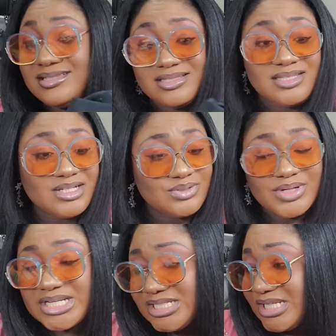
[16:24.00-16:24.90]
this is a
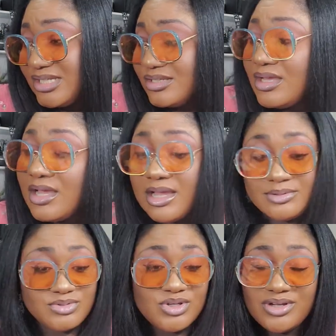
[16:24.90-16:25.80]
great deal.
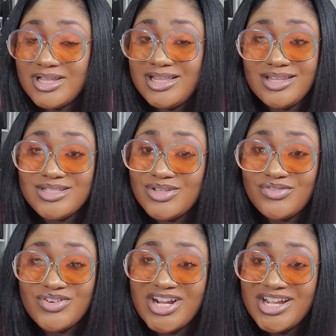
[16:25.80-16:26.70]
I'm sure I'll get lots
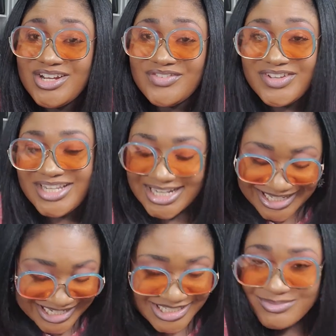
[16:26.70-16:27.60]
of wear out of it.
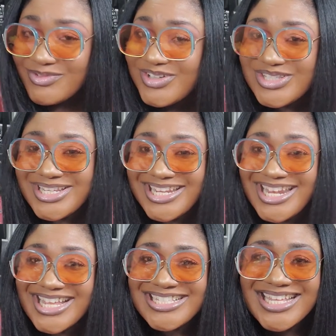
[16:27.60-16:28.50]
And let's move on to the
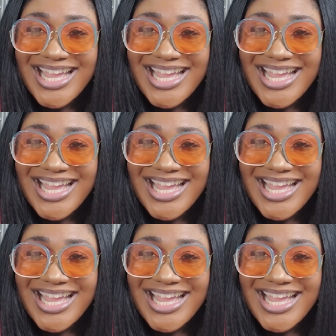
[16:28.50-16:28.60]
next